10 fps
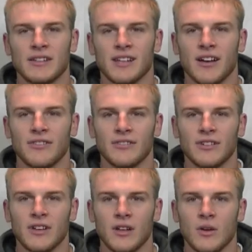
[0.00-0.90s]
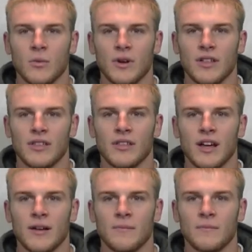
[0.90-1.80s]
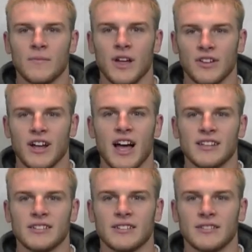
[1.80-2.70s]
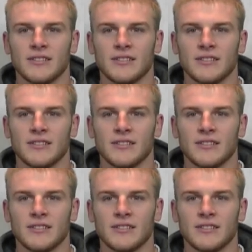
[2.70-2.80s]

myself with other guys.